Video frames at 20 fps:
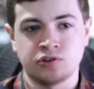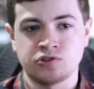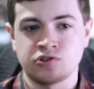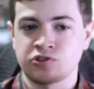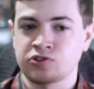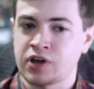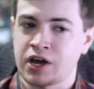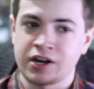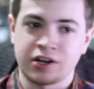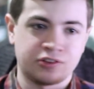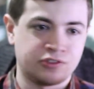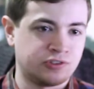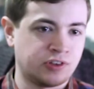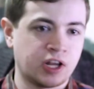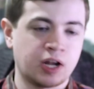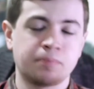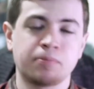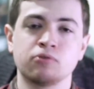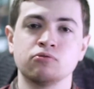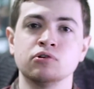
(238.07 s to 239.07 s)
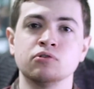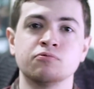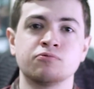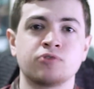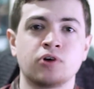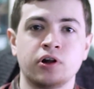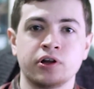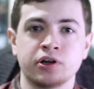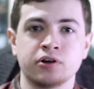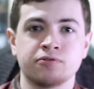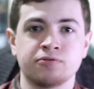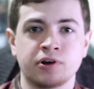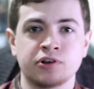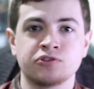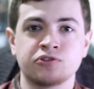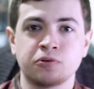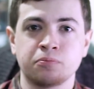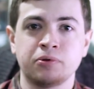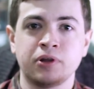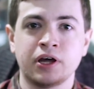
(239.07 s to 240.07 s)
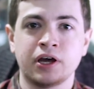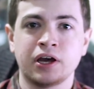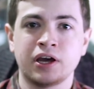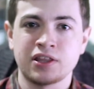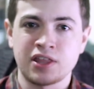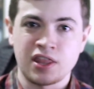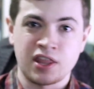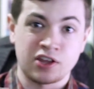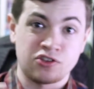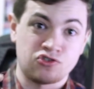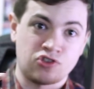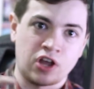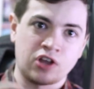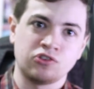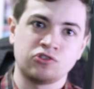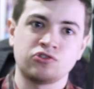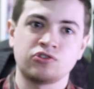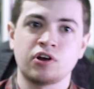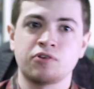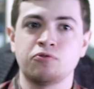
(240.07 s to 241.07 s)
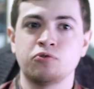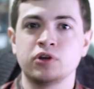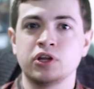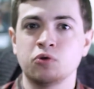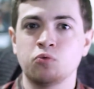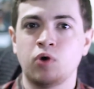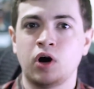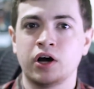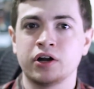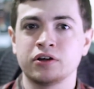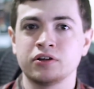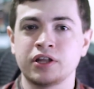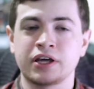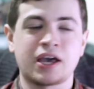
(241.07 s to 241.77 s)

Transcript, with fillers: to just kind of set up a room for all your friends to play and then like change stuff when you want to.